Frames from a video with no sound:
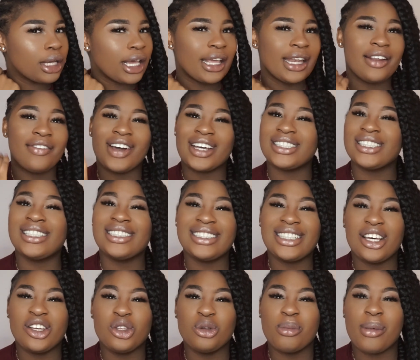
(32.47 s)
and if I didn't
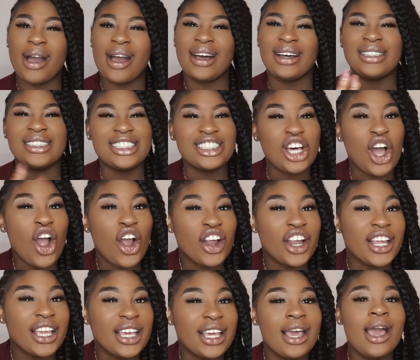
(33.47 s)
tell you, Ma,
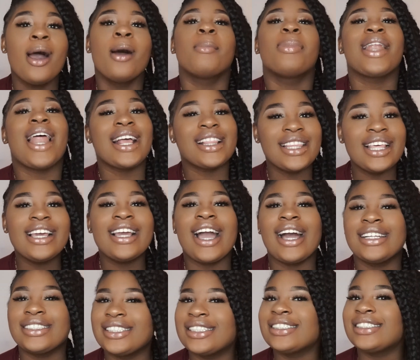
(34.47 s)
sorry, but I think
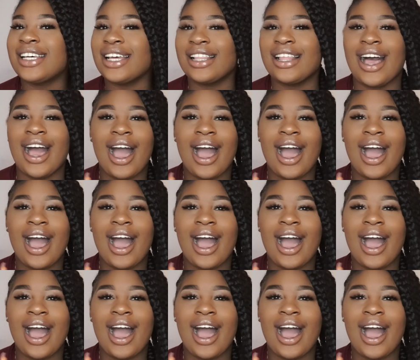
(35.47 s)
I did tell her.